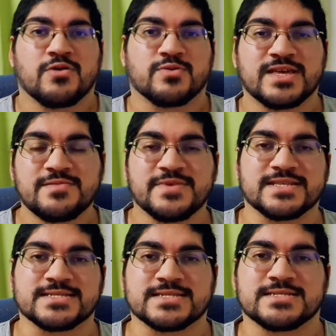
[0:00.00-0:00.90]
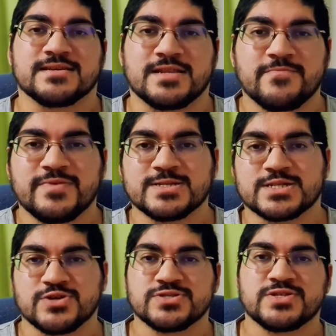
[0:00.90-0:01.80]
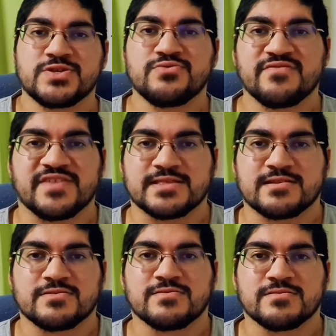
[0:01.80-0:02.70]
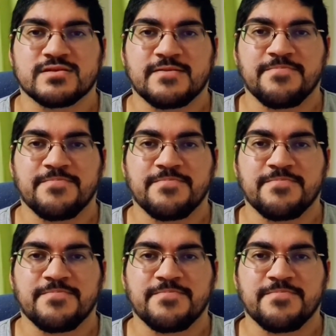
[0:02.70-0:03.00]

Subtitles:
What that means is an impulse goes through the ventricle,